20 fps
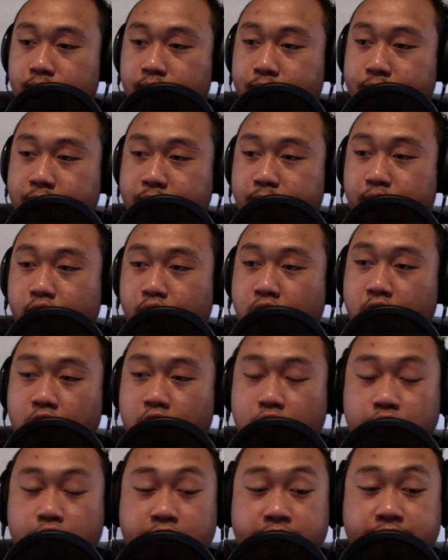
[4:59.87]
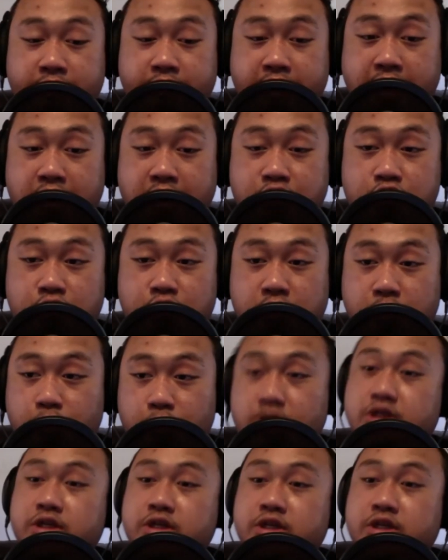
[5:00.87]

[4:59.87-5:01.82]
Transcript: people are hurting financially, which